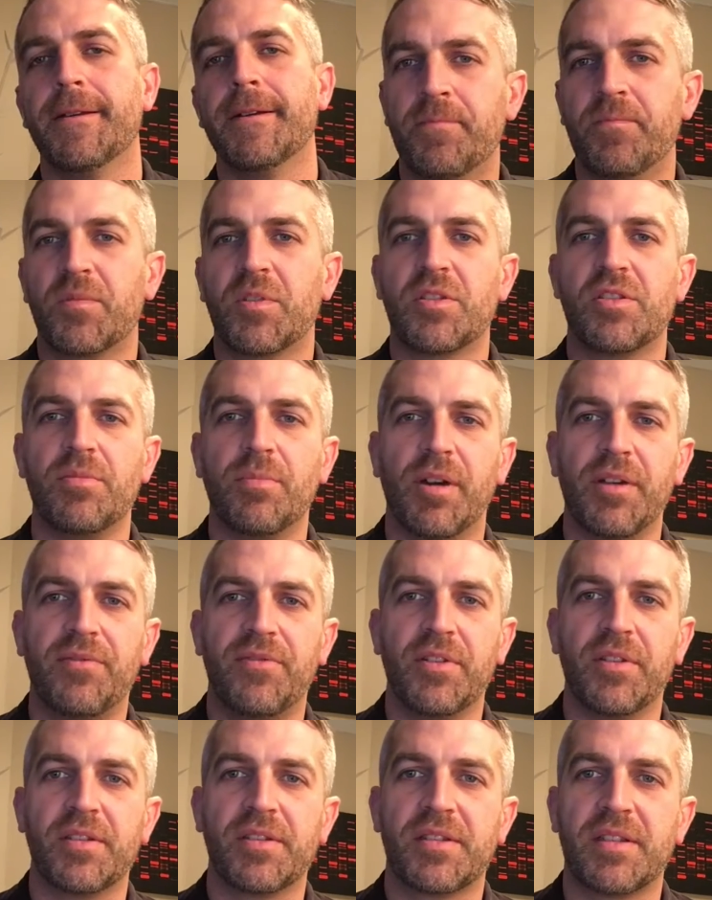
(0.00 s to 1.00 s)
because you might
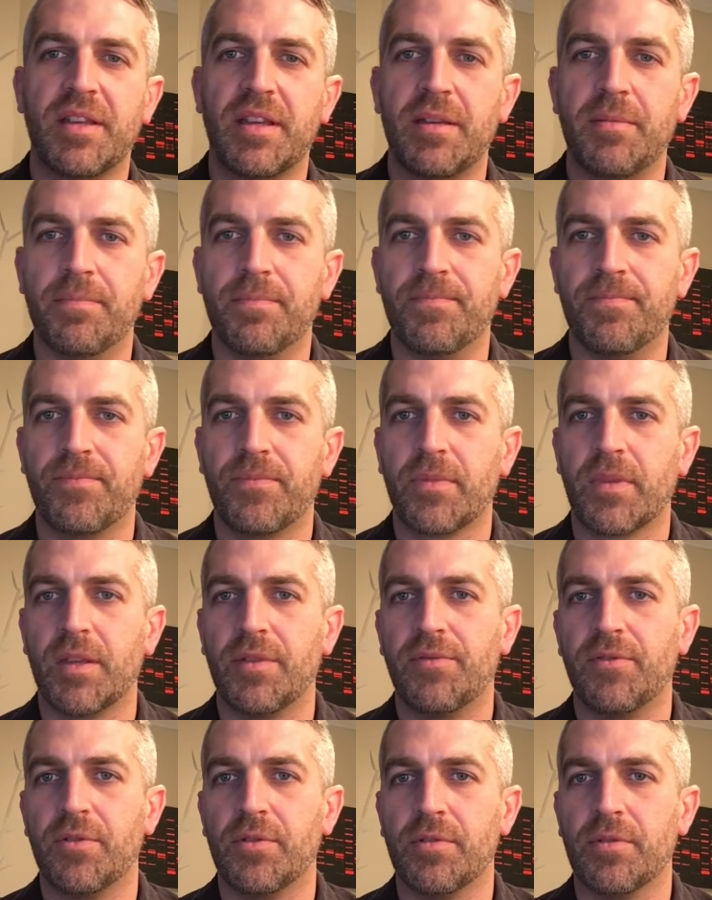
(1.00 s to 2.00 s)
feel the same
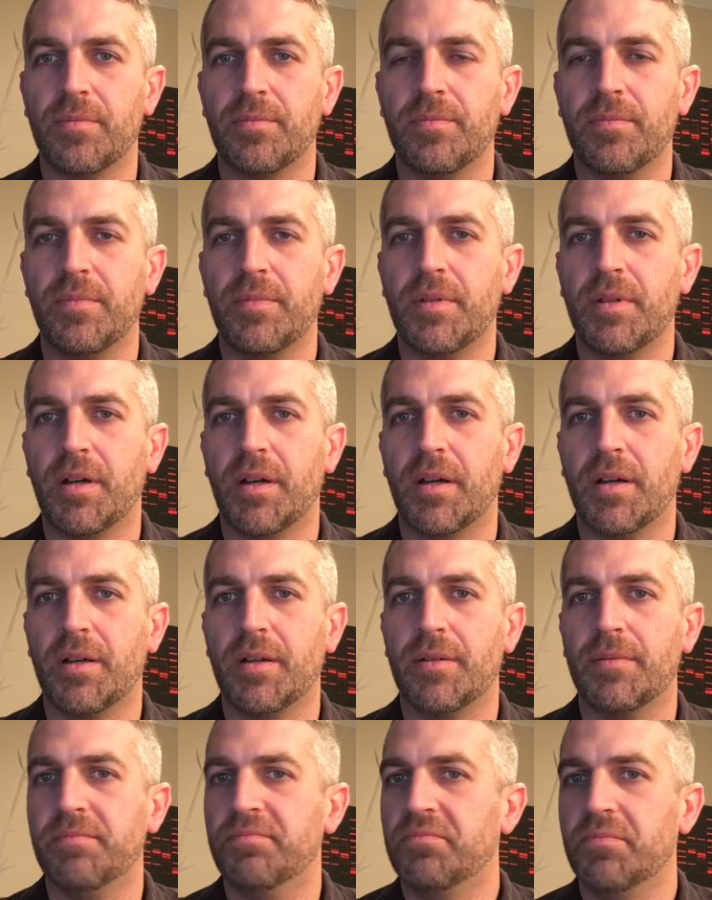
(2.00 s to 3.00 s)
if you're
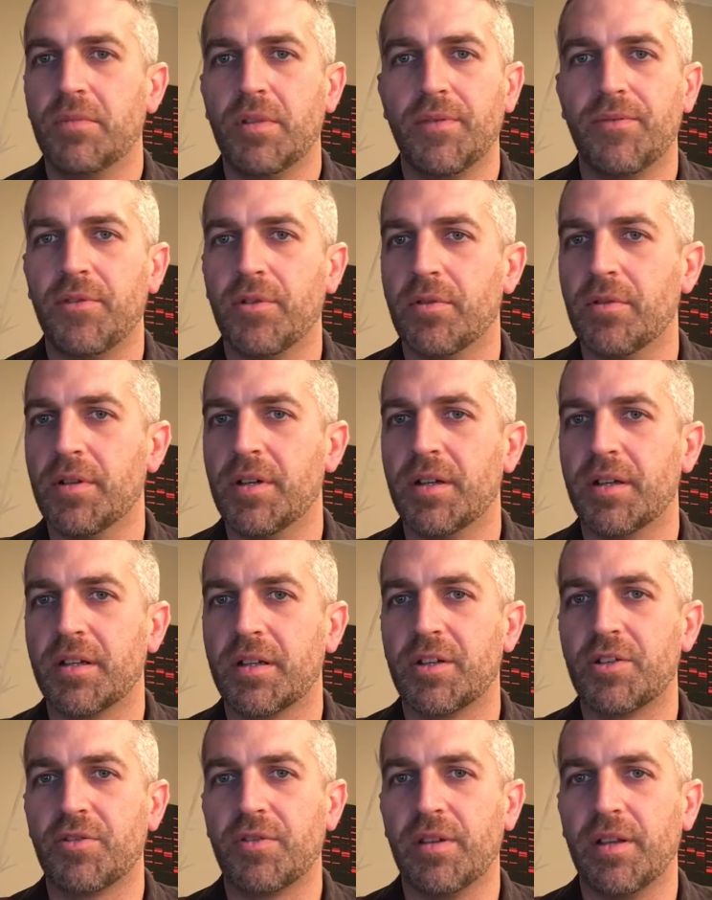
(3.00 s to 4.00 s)
in a
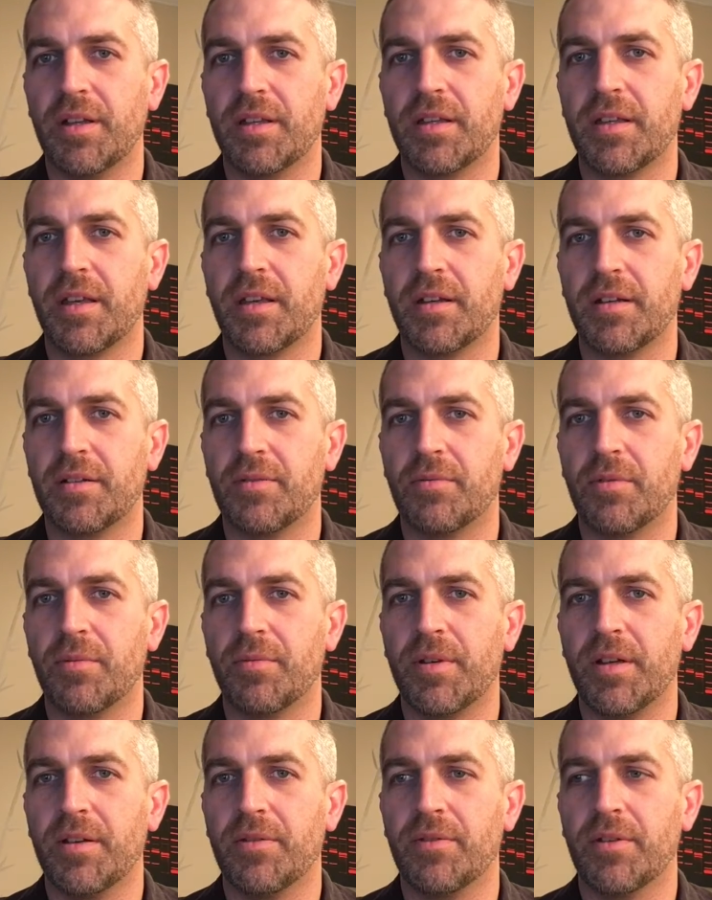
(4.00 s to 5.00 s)
country like Canada where
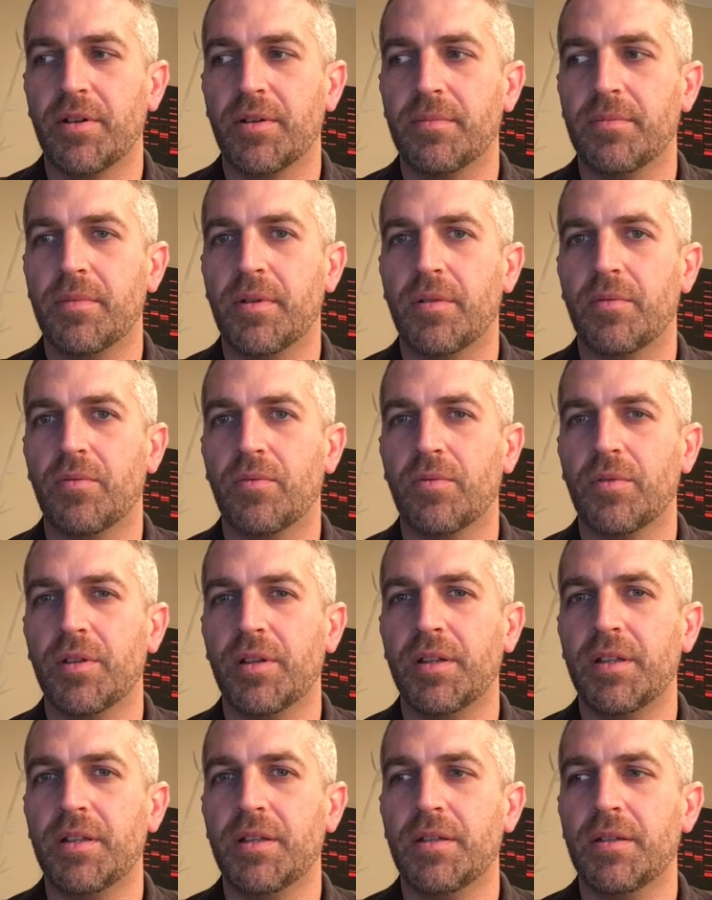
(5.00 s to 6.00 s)
we have a
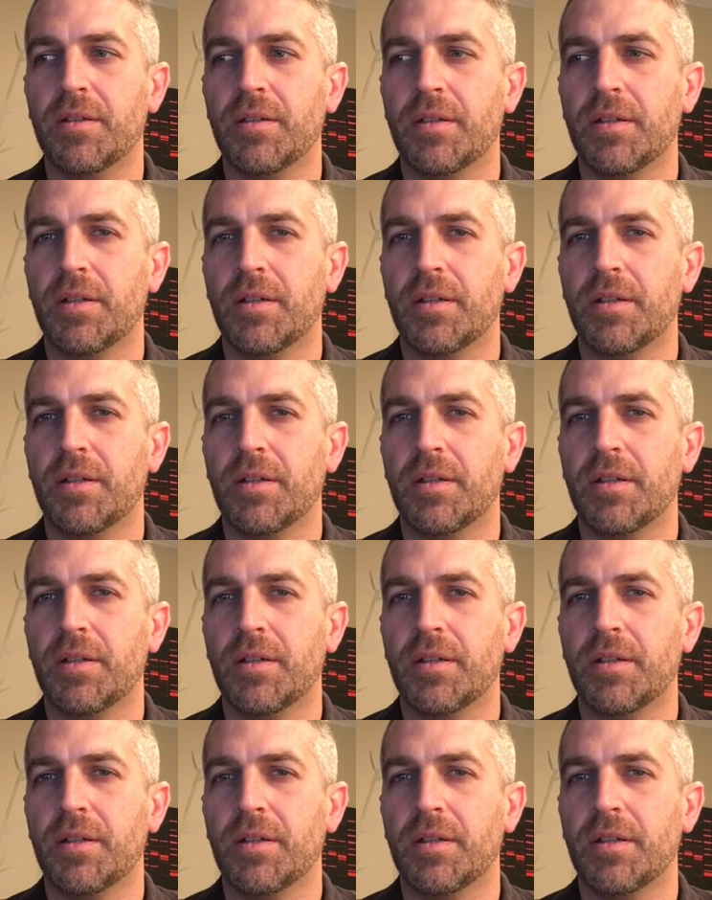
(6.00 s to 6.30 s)
really